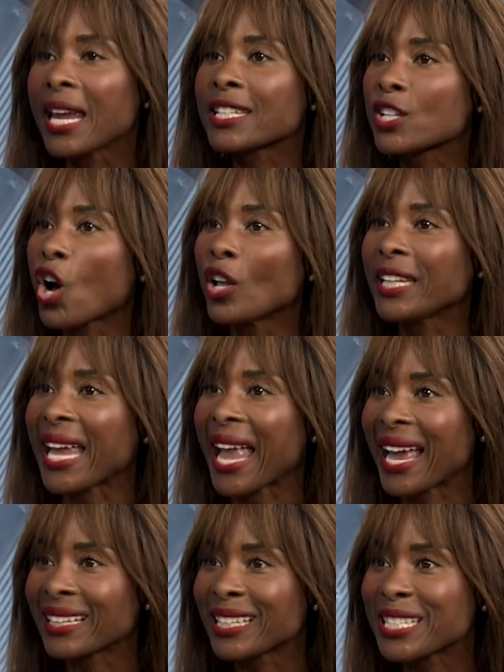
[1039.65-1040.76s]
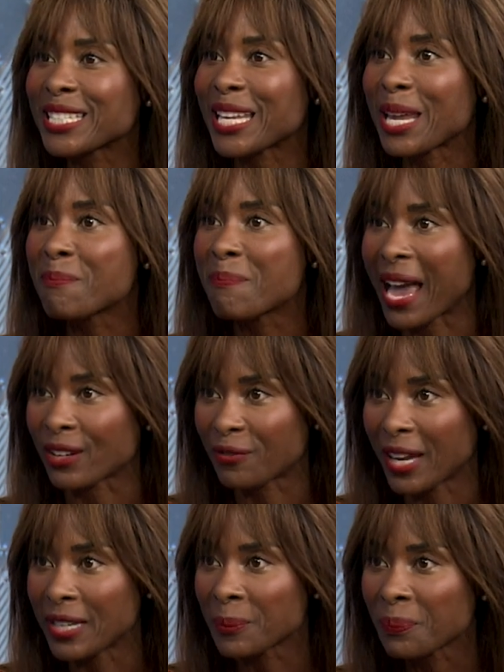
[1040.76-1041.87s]
It's called the Analyst Impact
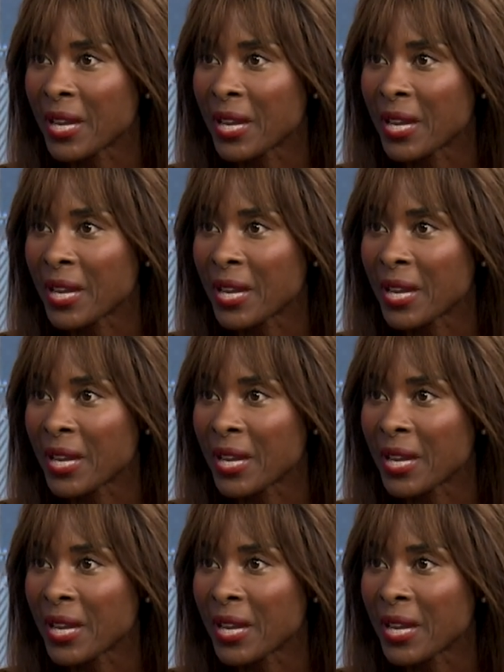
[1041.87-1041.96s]
Fund.